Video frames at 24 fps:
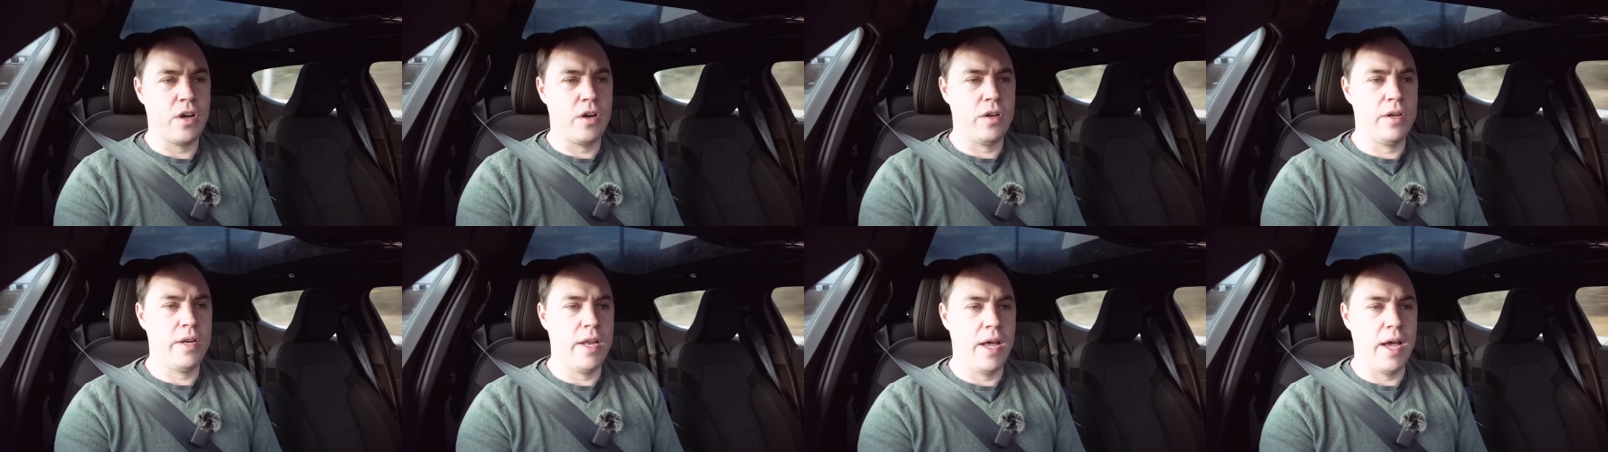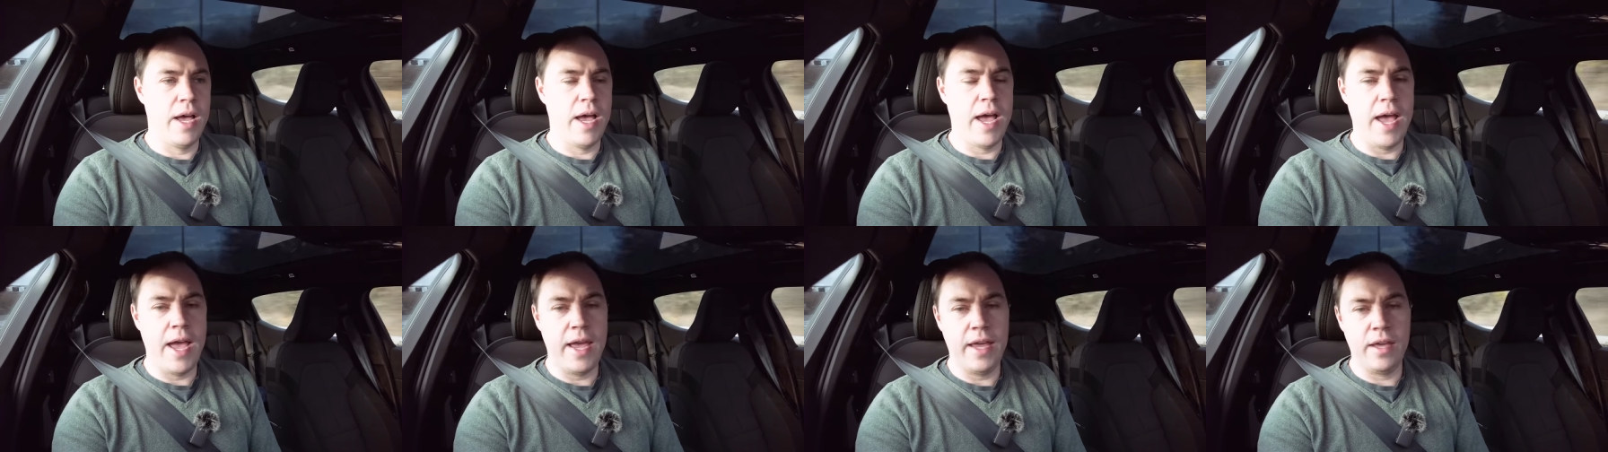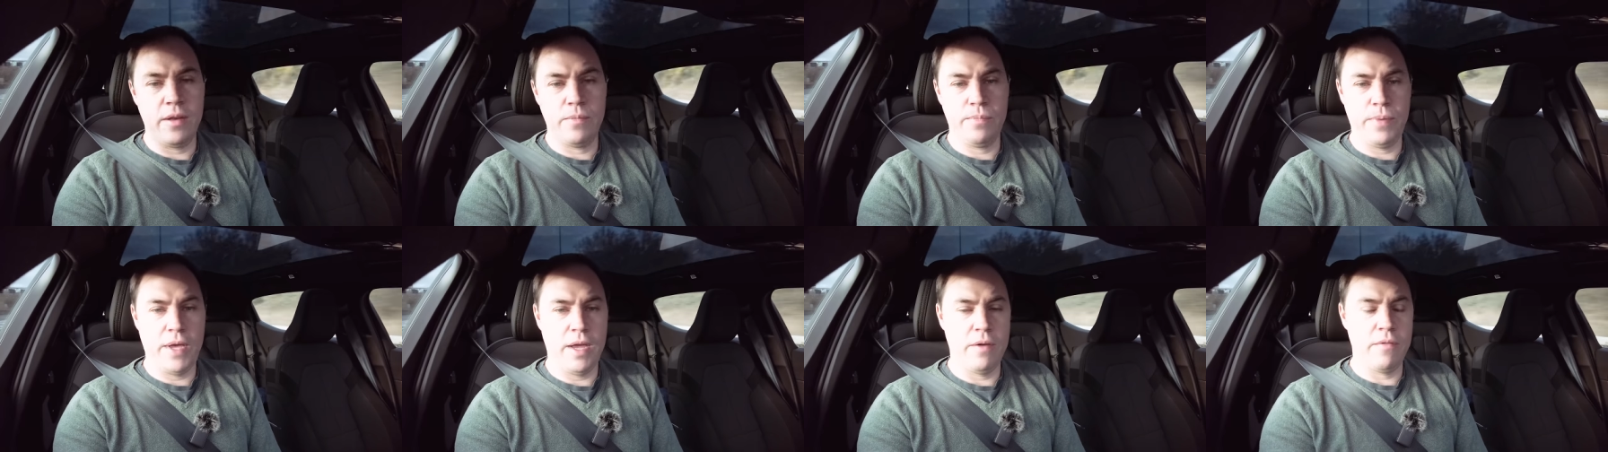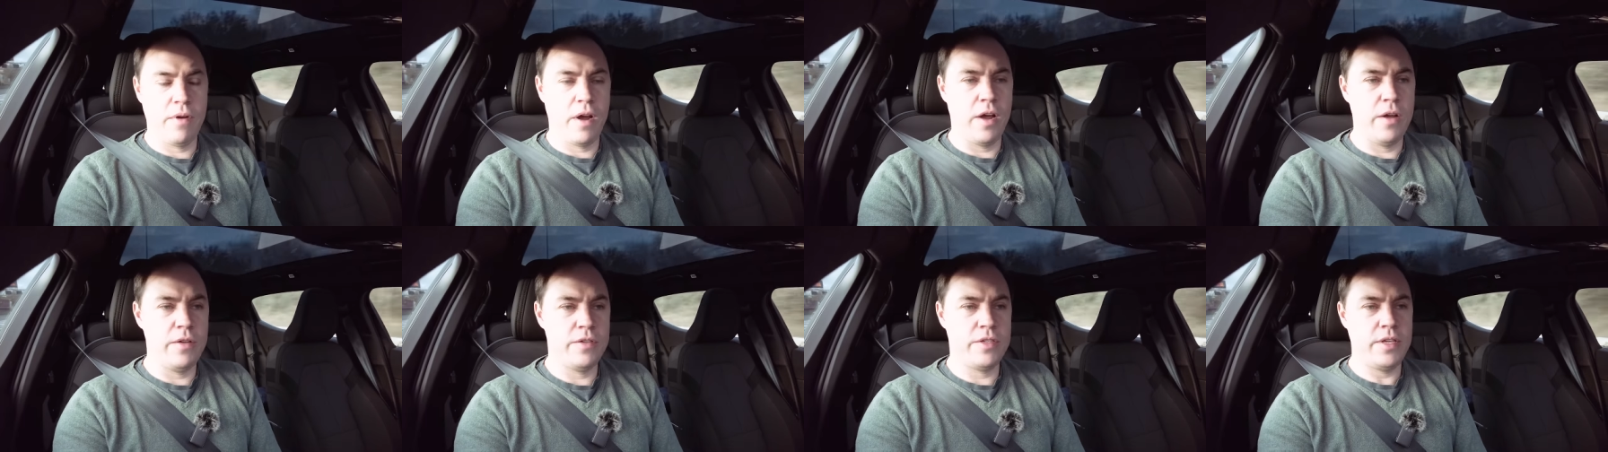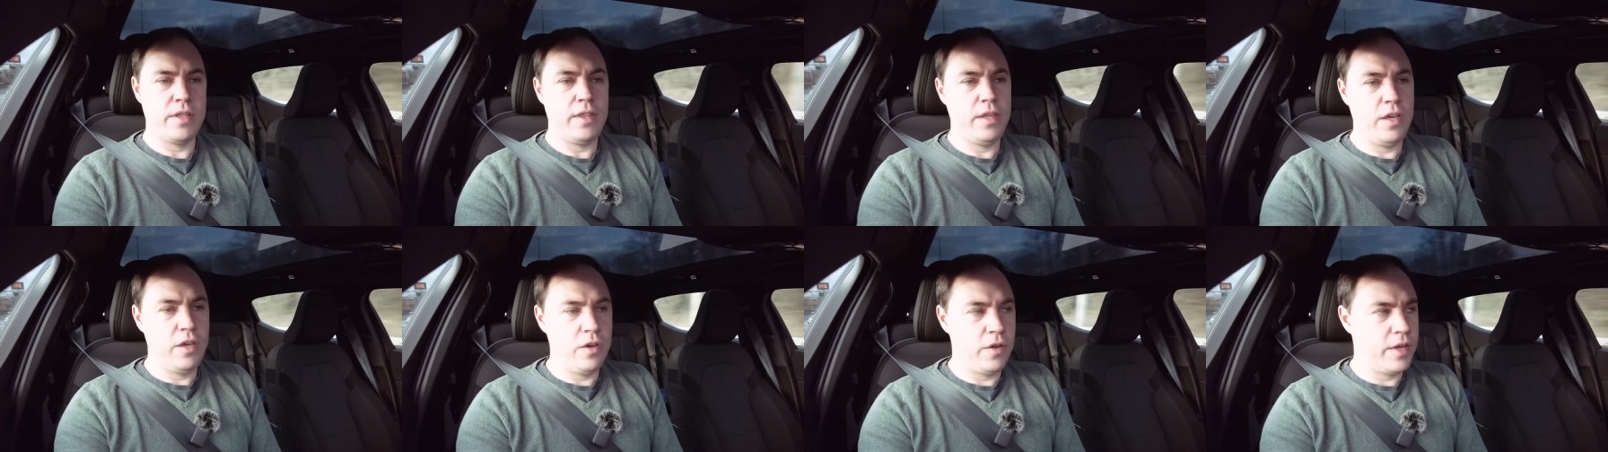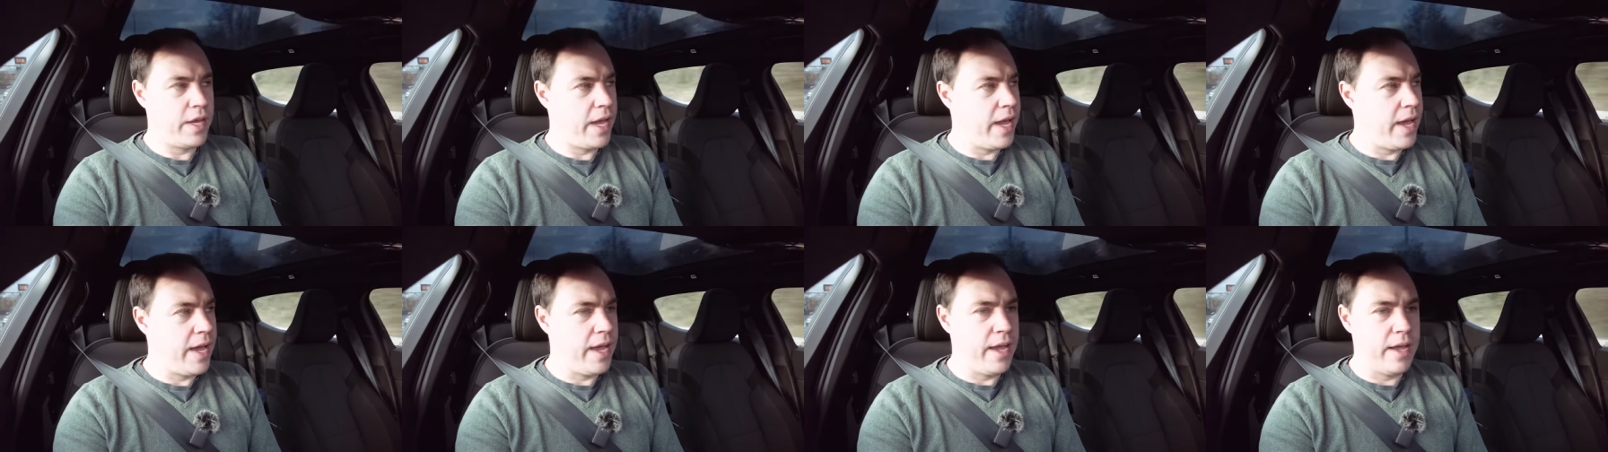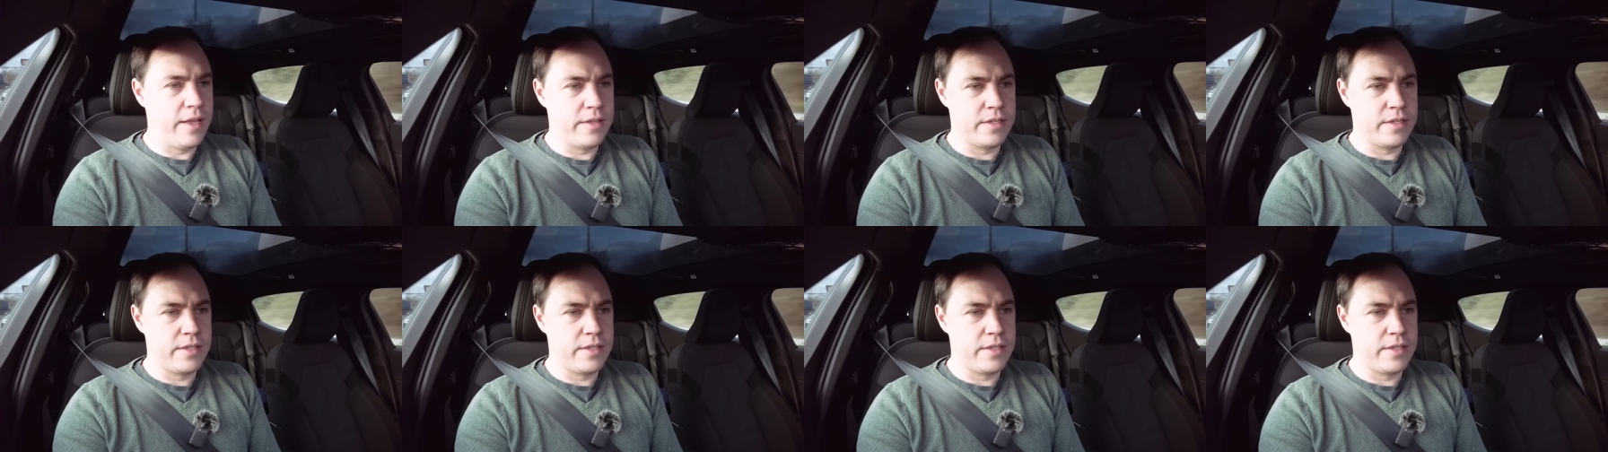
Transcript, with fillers: on uh, A and B roads in the U K.